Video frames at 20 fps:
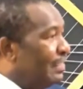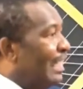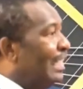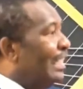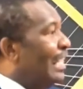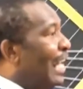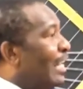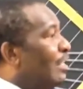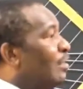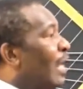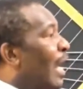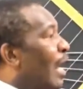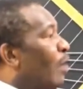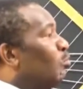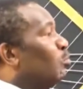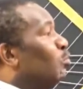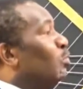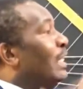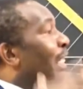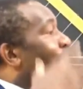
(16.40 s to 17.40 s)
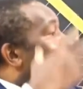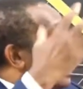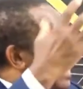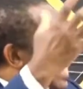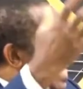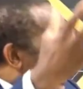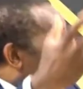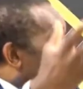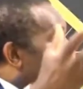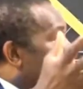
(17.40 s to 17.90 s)
then learn how to
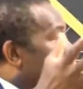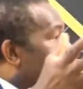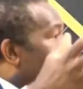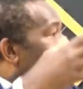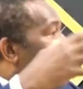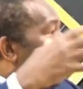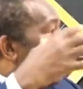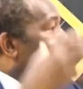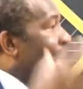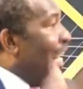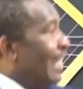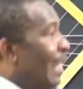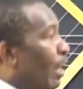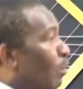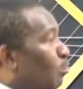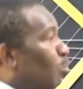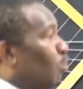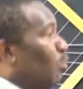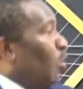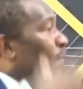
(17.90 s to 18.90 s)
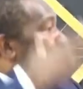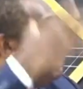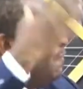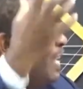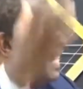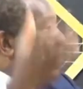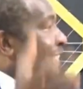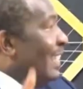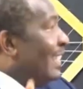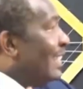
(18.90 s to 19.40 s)
declare. Learn how to
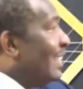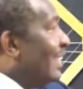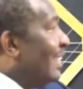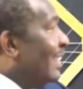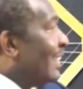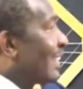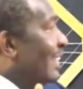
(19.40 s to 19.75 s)
confess it.